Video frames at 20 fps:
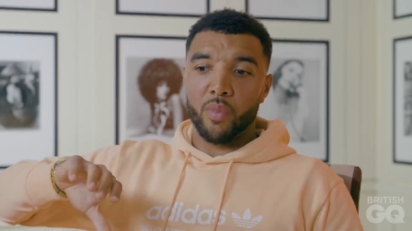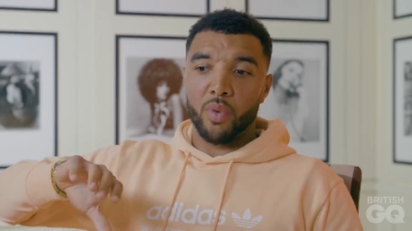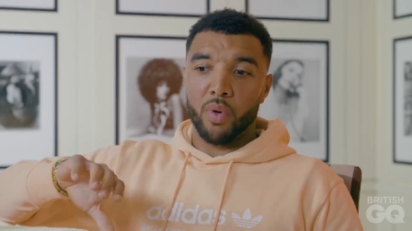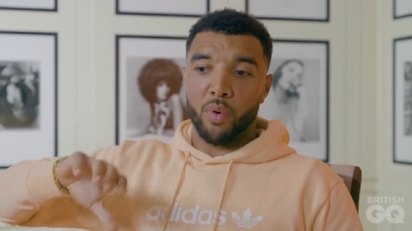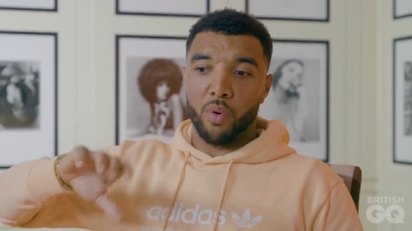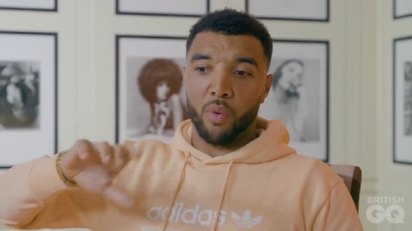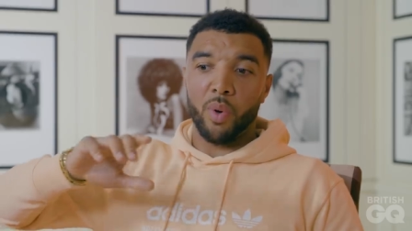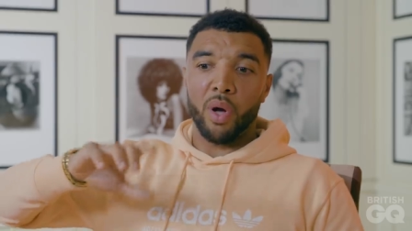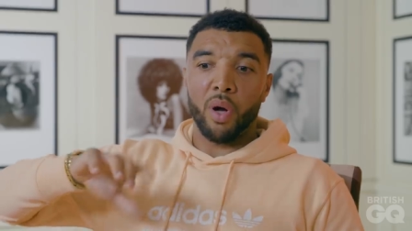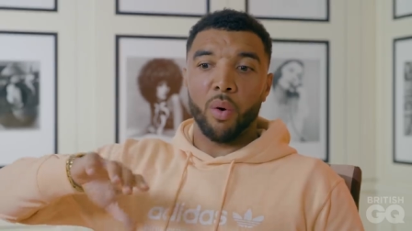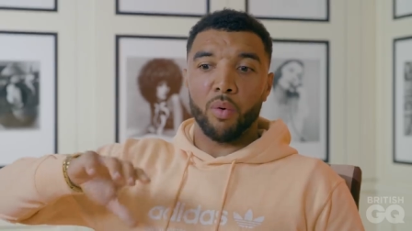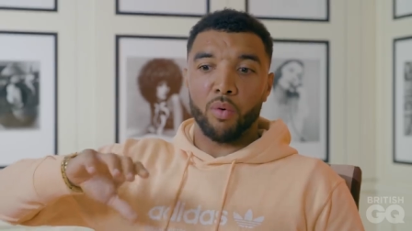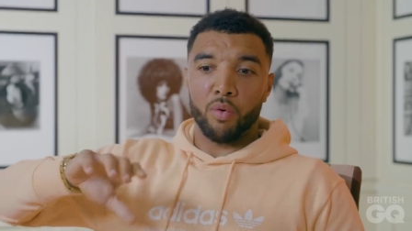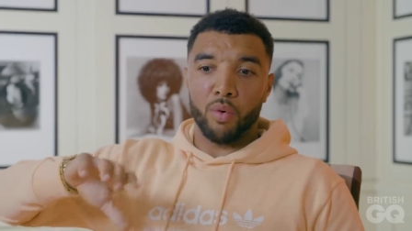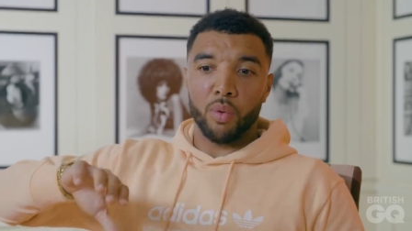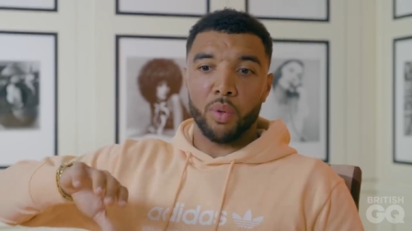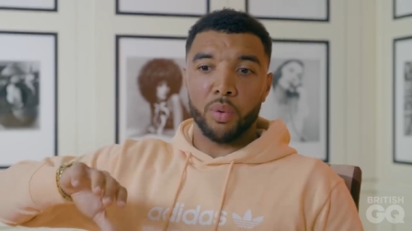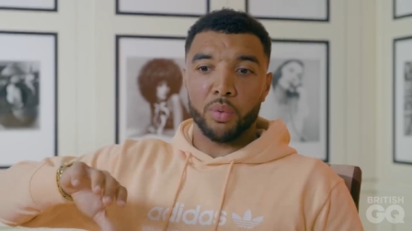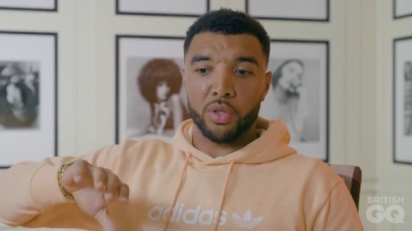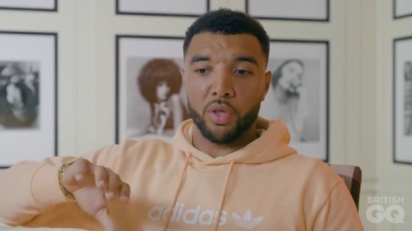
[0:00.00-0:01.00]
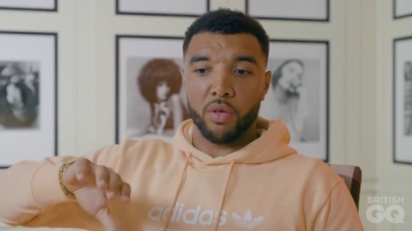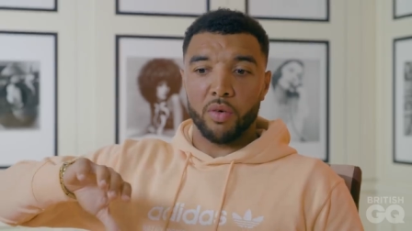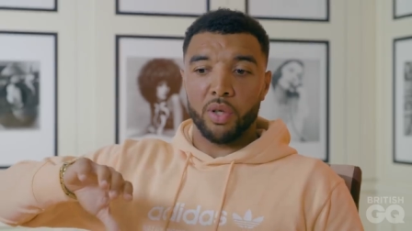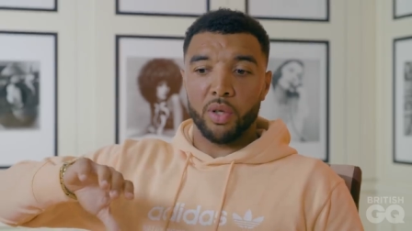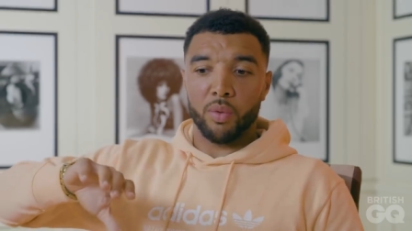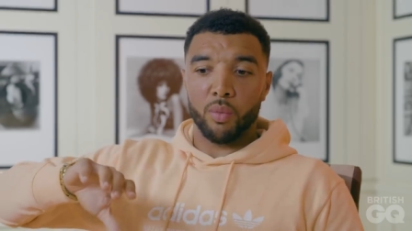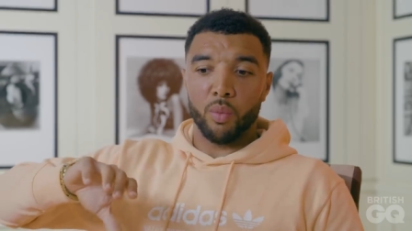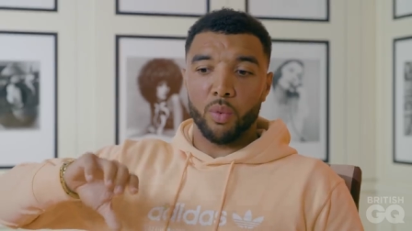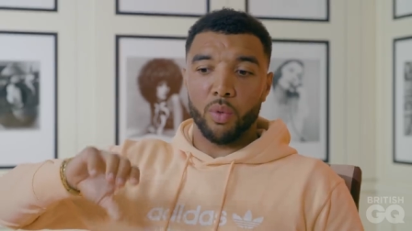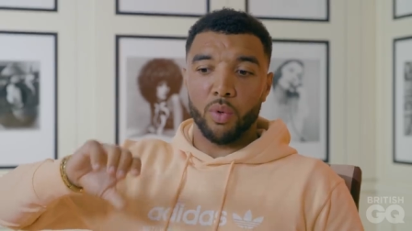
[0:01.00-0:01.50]
or where I grew up,
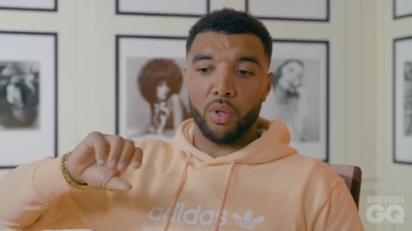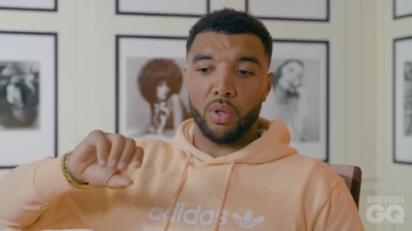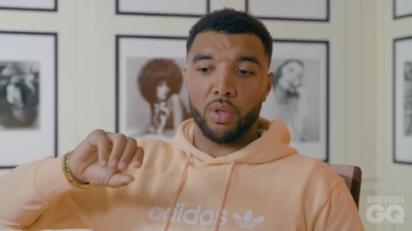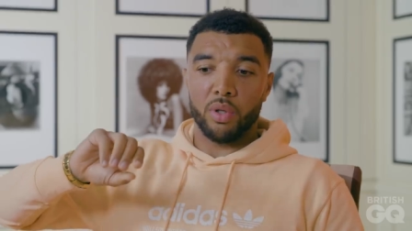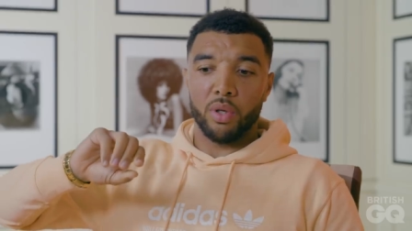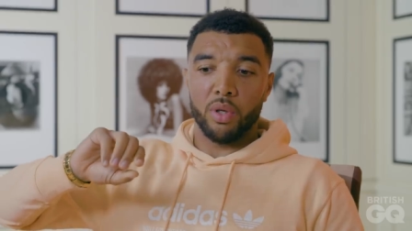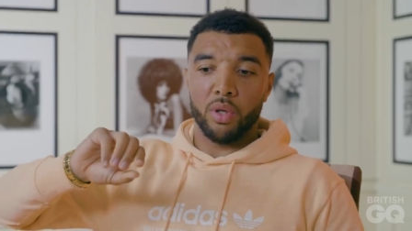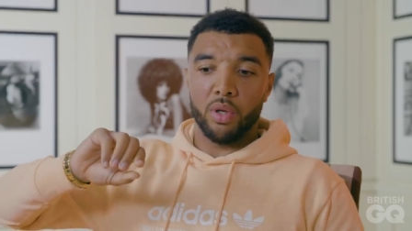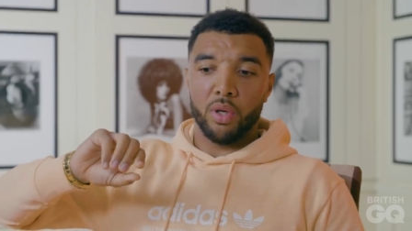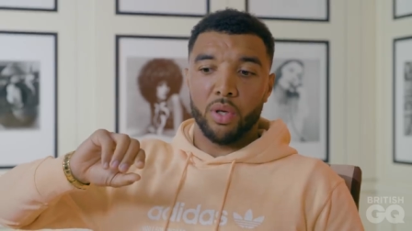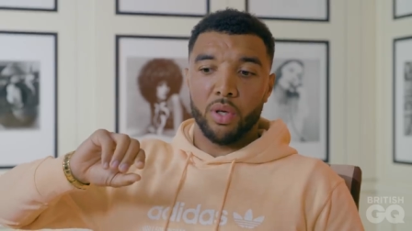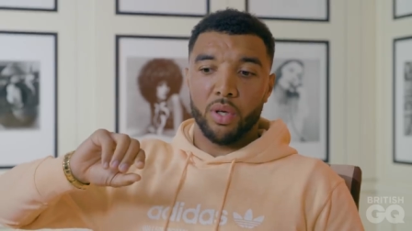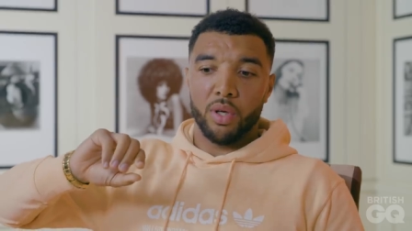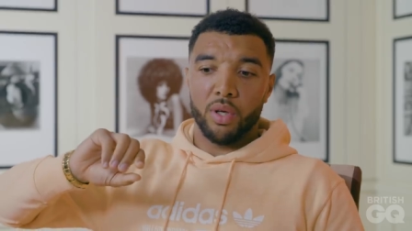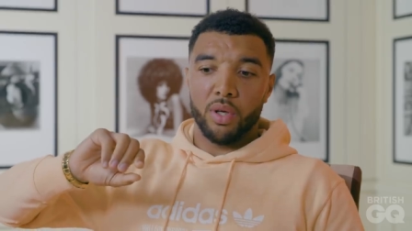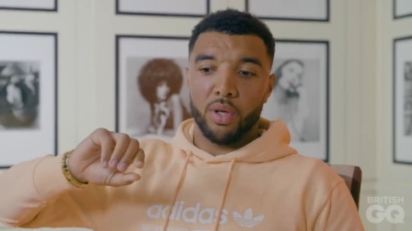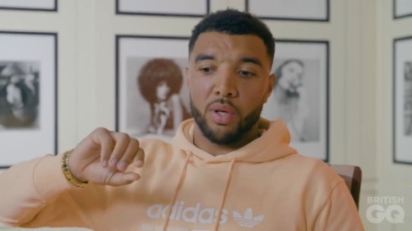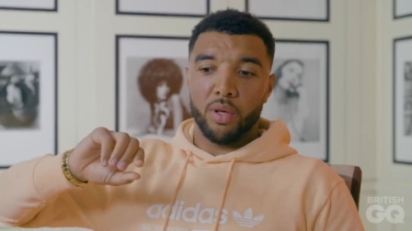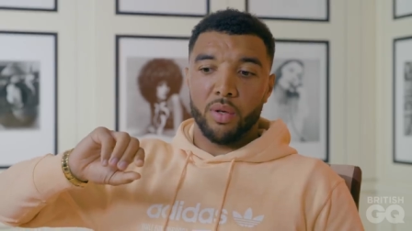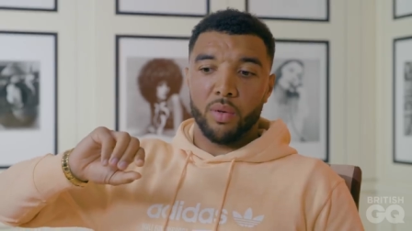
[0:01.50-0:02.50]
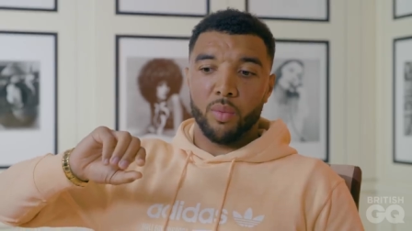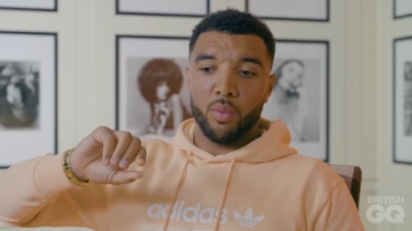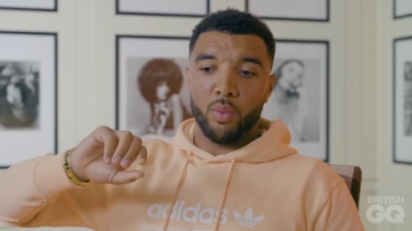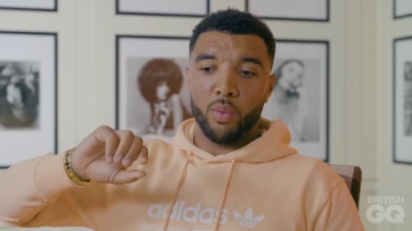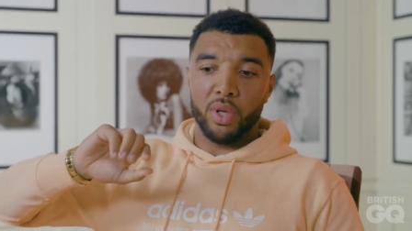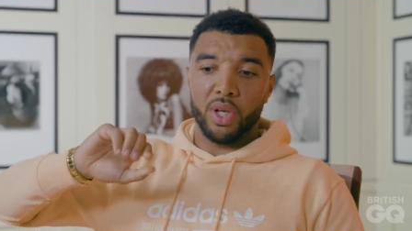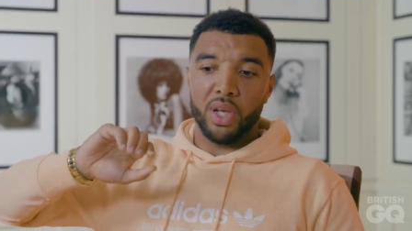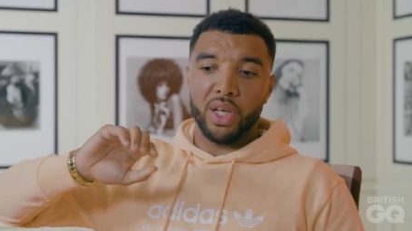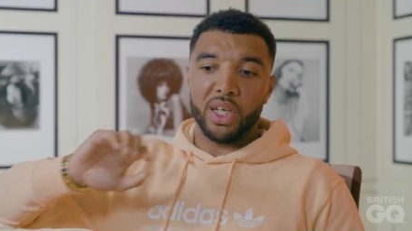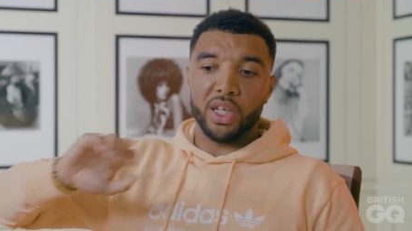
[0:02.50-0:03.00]
sorry, would
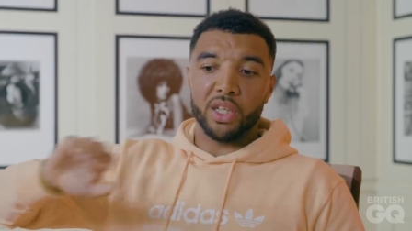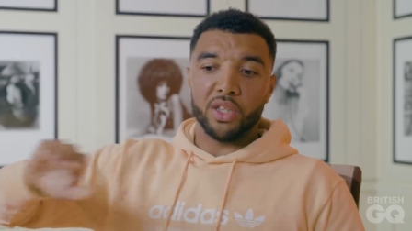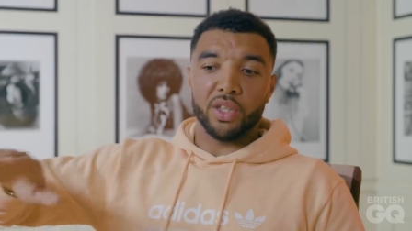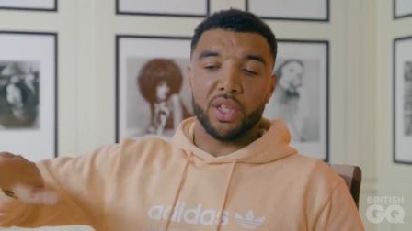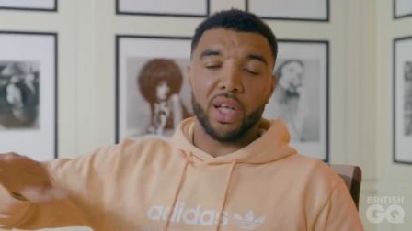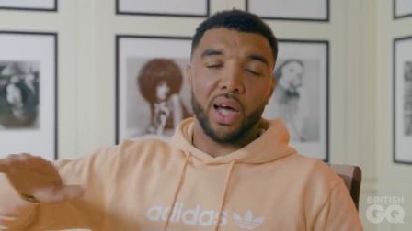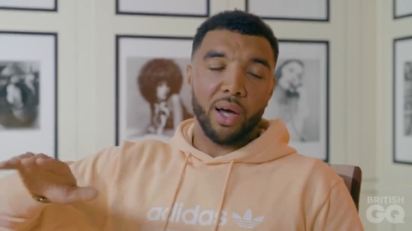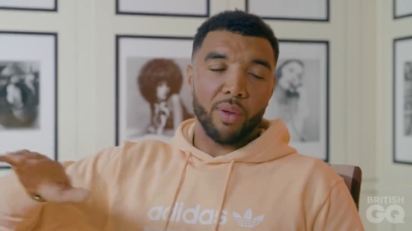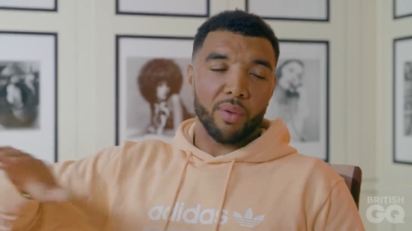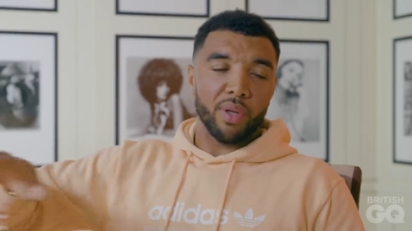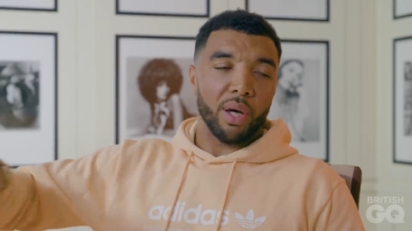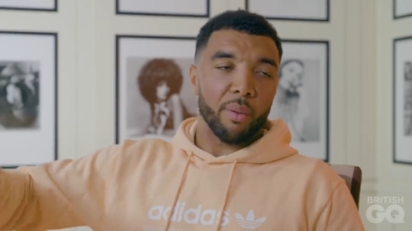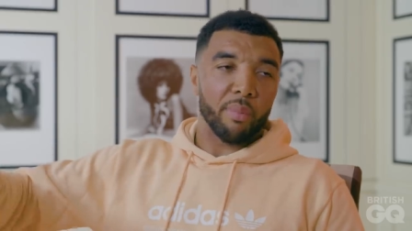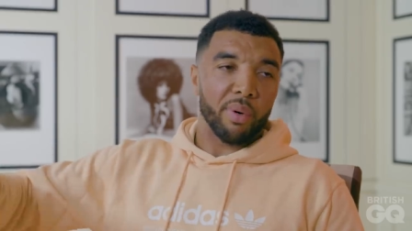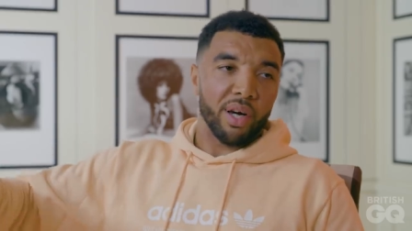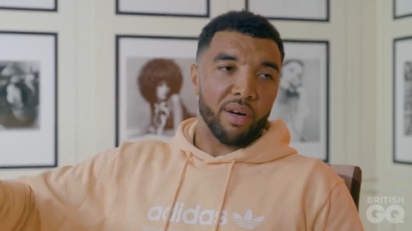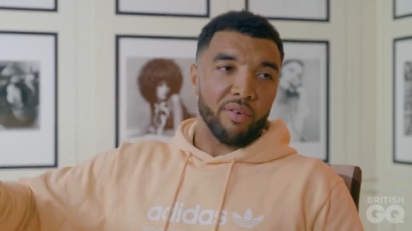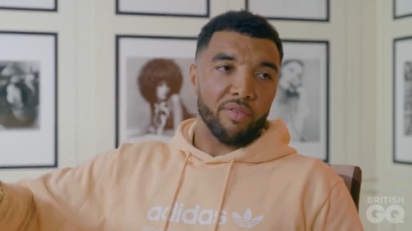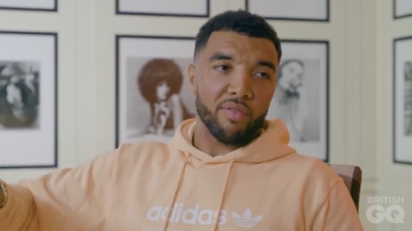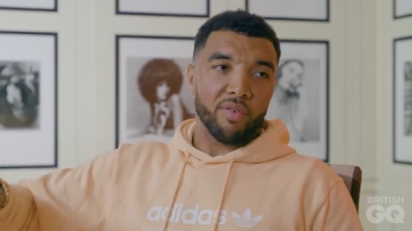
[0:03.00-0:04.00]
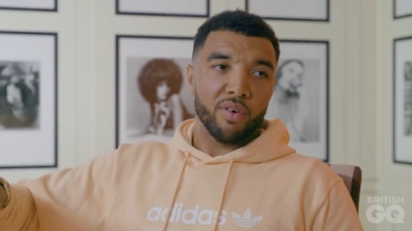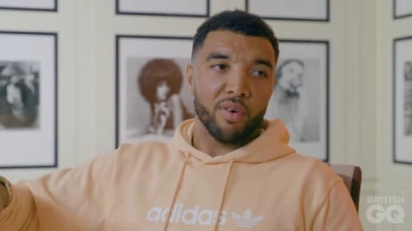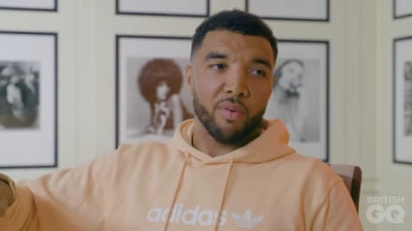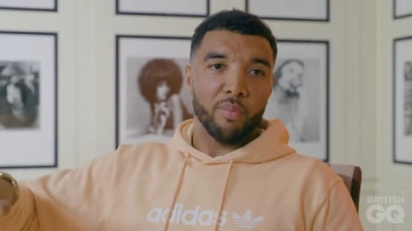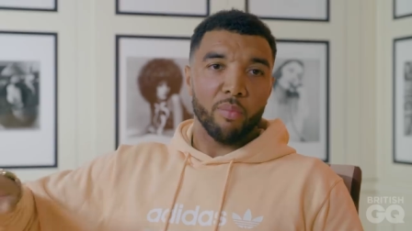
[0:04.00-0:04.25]
lead you down that path.